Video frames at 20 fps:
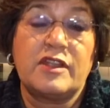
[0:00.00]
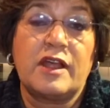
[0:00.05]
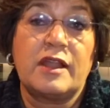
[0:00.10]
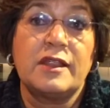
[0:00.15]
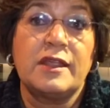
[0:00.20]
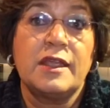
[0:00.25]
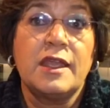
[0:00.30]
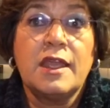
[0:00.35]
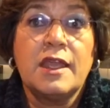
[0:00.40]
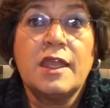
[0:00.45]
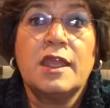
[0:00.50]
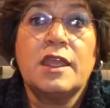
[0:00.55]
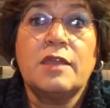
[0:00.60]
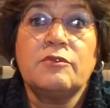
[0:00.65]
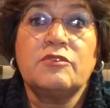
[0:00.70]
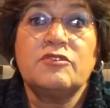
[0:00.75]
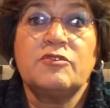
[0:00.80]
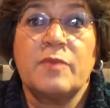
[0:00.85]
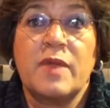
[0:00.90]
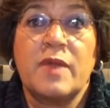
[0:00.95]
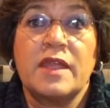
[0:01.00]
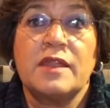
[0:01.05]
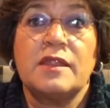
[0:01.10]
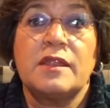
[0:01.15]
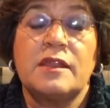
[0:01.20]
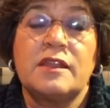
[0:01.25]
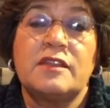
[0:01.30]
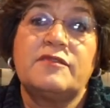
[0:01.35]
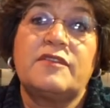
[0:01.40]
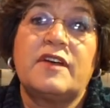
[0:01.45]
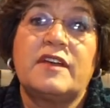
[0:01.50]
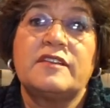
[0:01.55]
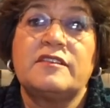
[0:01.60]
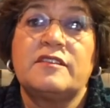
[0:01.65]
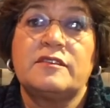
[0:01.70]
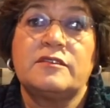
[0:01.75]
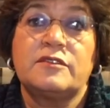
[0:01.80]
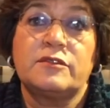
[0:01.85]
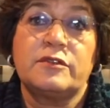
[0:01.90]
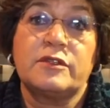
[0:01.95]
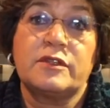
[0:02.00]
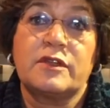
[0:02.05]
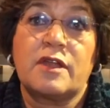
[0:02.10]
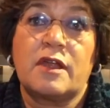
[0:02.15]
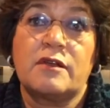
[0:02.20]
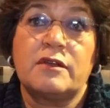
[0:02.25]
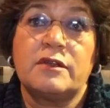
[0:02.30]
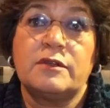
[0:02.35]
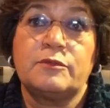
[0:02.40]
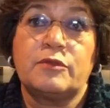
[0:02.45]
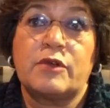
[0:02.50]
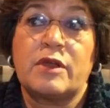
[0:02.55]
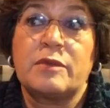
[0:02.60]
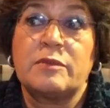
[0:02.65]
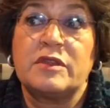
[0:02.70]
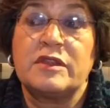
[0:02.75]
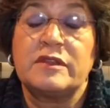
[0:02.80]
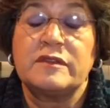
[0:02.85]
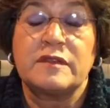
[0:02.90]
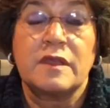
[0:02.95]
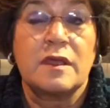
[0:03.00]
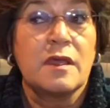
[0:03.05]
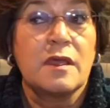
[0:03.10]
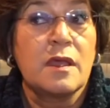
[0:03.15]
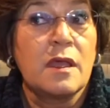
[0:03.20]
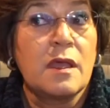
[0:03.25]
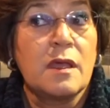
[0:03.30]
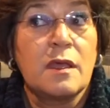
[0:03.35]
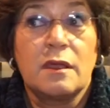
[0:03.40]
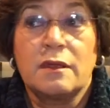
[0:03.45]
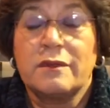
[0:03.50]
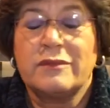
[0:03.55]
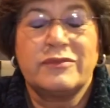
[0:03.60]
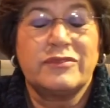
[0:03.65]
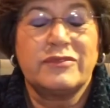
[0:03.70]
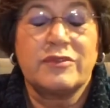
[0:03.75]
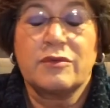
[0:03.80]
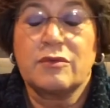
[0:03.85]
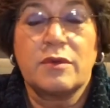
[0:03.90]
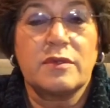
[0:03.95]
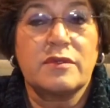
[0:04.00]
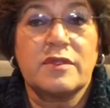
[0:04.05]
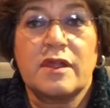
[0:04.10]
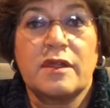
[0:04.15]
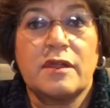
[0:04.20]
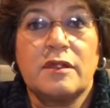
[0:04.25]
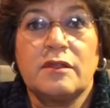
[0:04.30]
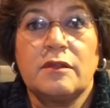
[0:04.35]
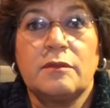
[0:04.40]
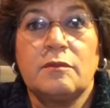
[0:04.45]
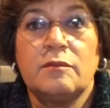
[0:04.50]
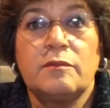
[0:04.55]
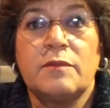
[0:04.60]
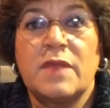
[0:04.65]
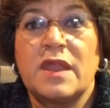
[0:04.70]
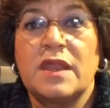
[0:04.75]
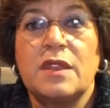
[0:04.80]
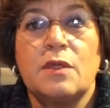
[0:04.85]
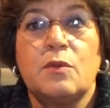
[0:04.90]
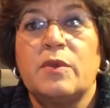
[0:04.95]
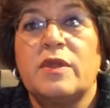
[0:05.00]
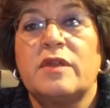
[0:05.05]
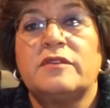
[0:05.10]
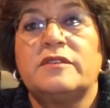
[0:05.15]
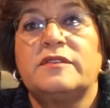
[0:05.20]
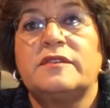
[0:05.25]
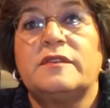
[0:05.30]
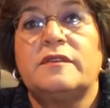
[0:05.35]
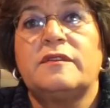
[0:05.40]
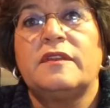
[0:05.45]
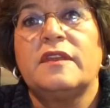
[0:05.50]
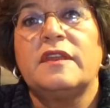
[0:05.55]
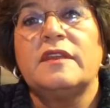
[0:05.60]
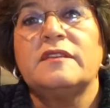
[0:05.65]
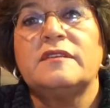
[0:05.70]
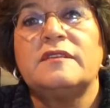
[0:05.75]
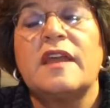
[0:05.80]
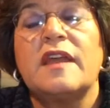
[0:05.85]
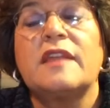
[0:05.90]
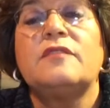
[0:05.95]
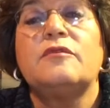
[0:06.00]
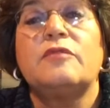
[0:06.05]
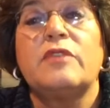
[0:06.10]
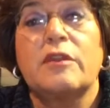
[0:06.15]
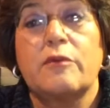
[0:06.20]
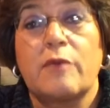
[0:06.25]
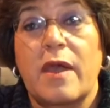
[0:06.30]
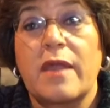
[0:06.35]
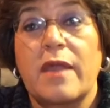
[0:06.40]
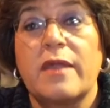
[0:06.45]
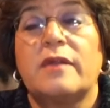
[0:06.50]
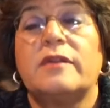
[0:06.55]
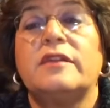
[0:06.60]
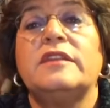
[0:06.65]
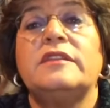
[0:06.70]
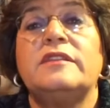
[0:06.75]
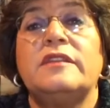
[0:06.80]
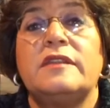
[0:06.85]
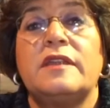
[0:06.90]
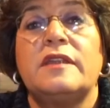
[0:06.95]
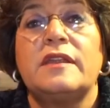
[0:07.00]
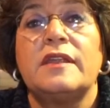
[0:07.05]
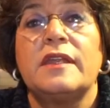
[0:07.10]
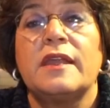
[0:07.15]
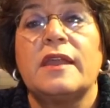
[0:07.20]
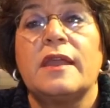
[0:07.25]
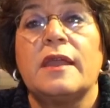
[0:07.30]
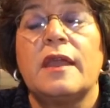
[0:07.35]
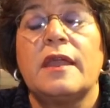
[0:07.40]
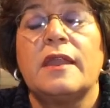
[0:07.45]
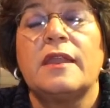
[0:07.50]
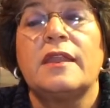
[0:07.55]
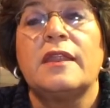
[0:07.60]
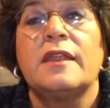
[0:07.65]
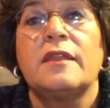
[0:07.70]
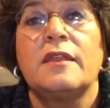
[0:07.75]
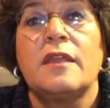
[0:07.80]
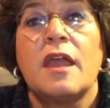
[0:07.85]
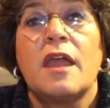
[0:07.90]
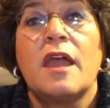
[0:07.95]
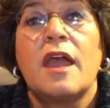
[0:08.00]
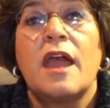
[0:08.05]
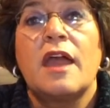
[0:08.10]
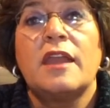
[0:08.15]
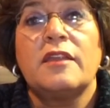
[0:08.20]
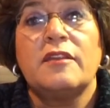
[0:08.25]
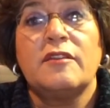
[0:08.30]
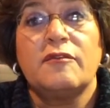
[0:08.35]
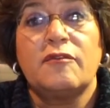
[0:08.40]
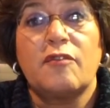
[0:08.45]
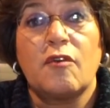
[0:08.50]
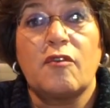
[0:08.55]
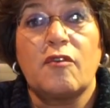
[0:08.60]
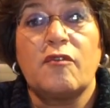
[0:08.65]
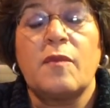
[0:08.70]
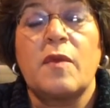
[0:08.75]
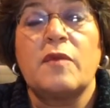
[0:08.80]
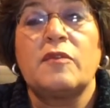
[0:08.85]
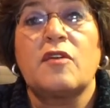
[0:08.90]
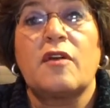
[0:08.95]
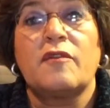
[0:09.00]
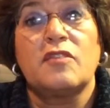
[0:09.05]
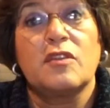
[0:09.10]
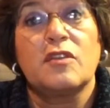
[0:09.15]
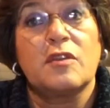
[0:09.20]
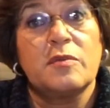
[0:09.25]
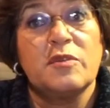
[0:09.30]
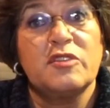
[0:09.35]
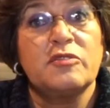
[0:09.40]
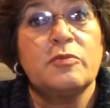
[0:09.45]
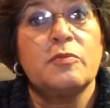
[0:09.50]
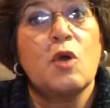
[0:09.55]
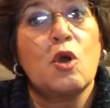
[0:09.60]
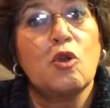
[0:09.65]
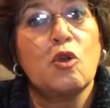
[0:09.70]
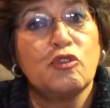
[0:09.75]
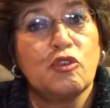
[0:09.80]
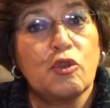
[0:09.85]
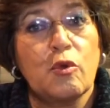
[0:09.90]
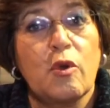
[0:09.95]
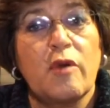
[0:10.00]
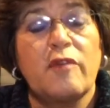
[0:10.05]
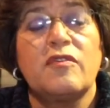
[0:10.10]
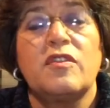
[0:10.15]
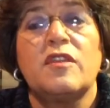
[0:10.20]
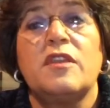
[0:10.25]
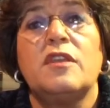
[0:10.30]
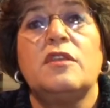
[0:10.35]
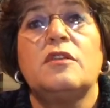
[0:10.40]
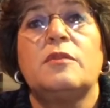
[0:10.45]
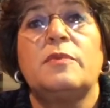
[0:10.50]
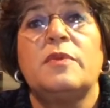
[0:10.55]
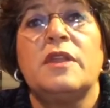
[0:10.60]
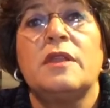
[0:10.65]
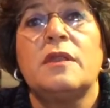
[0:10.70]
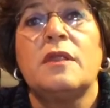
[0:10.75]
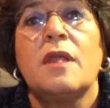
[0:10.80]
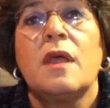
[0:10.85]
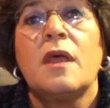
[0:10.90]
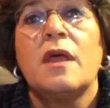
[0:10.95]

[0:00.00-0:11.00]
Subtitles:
Daly, he was made an advisor to the current Prime Minister. So there are many weird things that require indeed an involvement of the Commission, also of the European